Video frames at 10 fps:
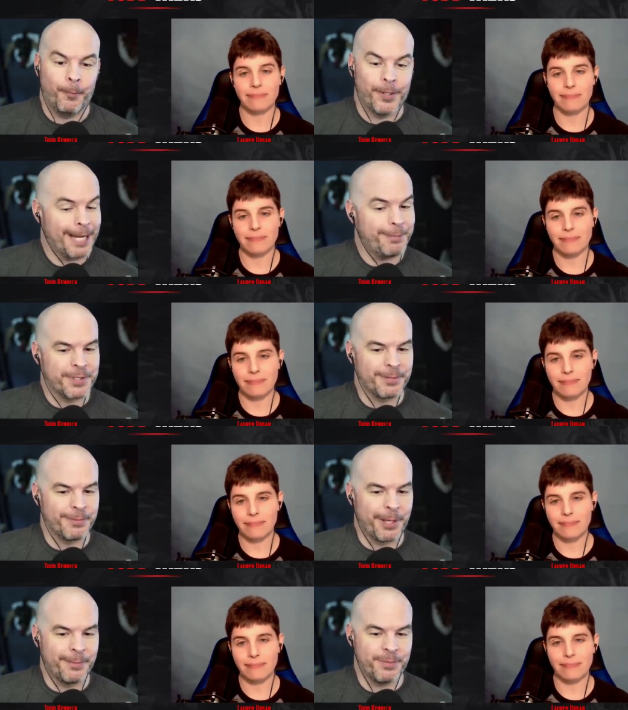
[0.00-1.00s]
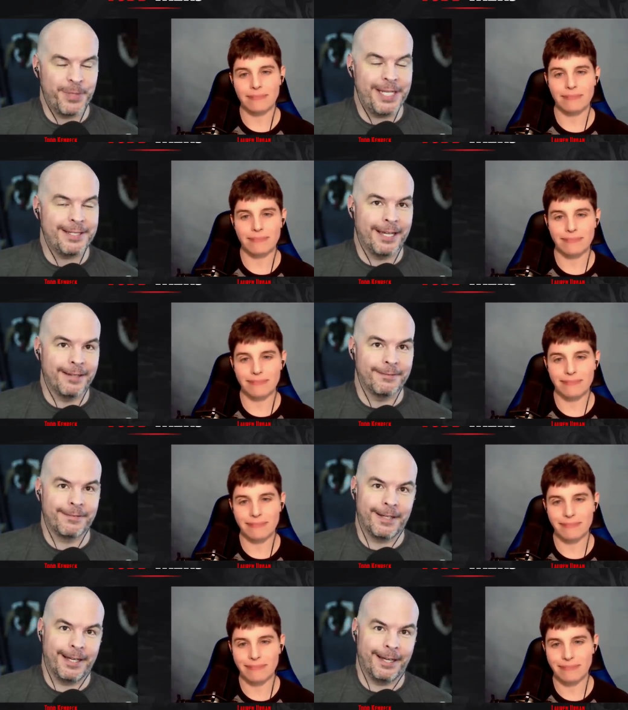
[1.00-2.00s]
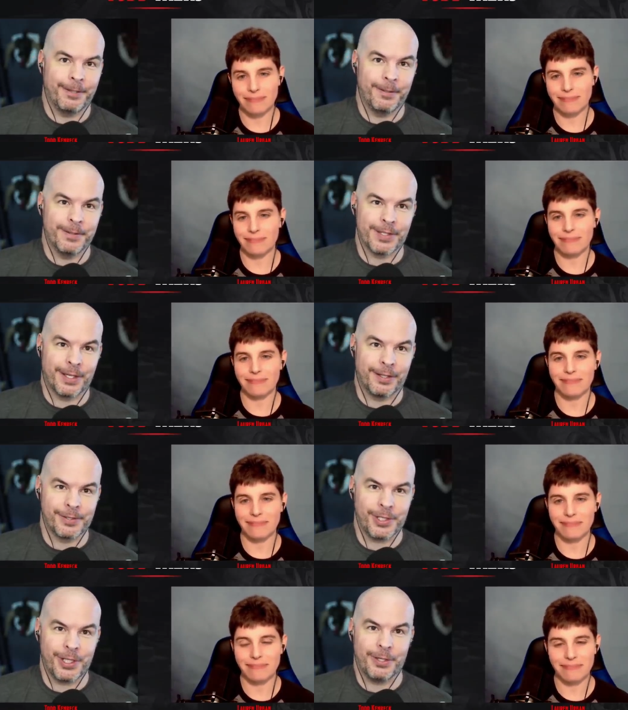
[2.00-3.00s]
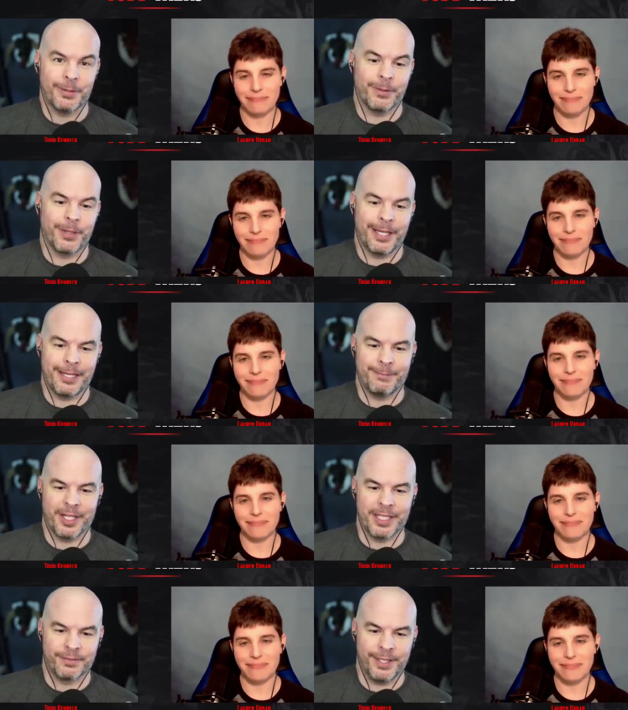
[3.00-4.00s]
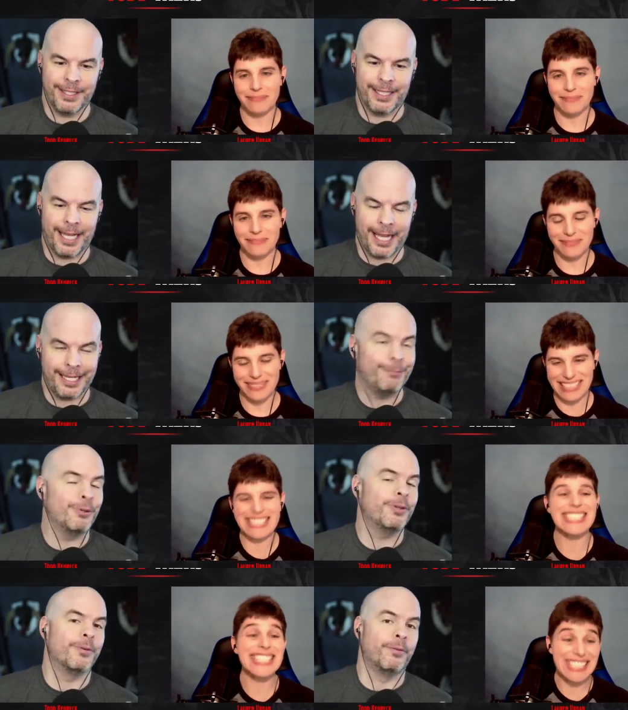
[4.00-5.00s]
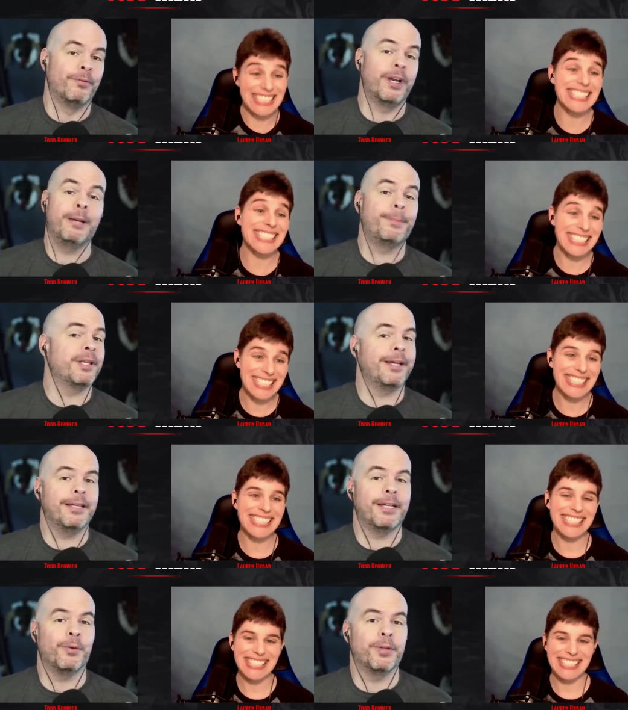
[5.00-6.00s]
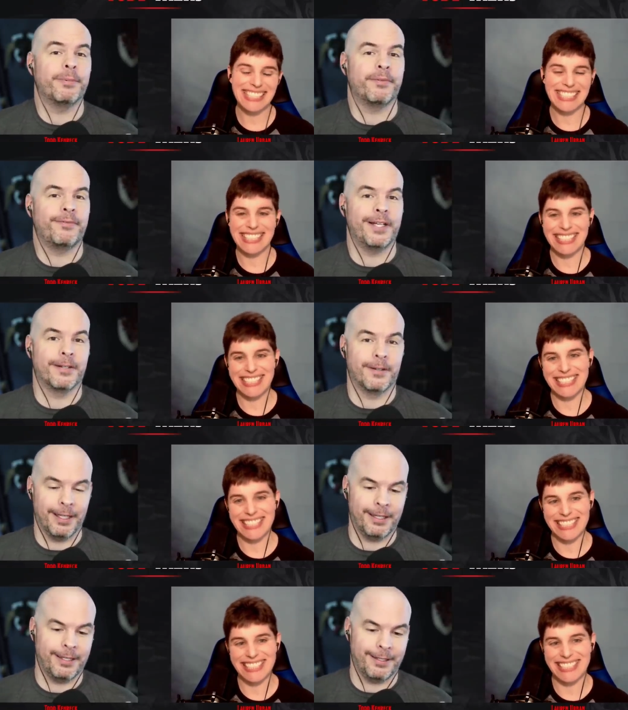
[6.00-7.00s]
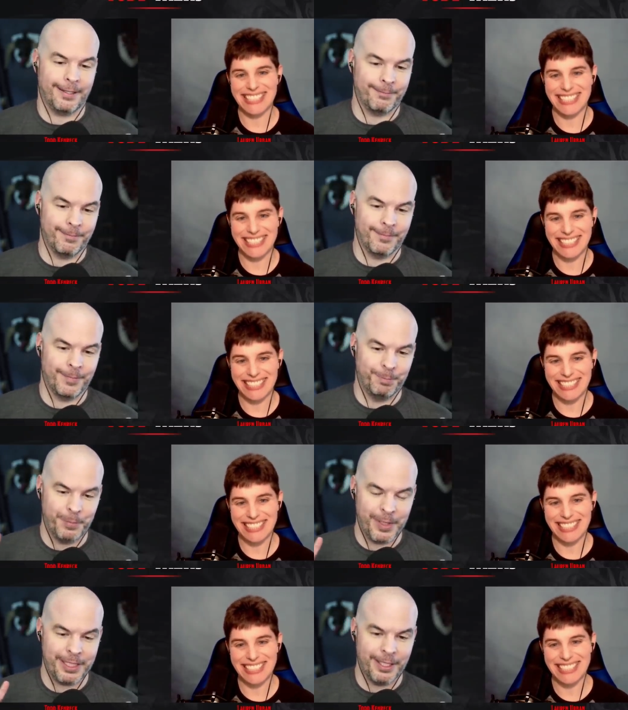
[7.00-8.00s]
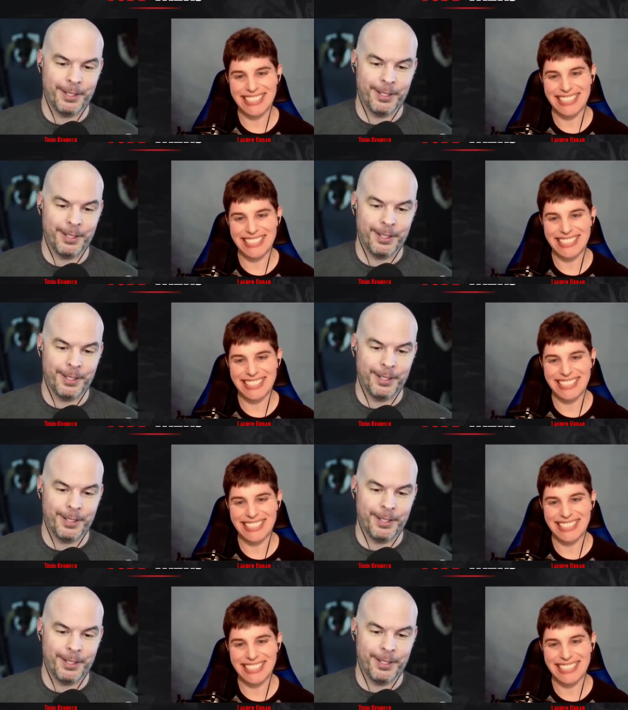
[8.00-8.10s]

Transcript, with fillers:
Speaker 1: which happens sometimes B. Dave, uh, who is on our show and he plays freely, and he will very politely hold up a finger, letting m- me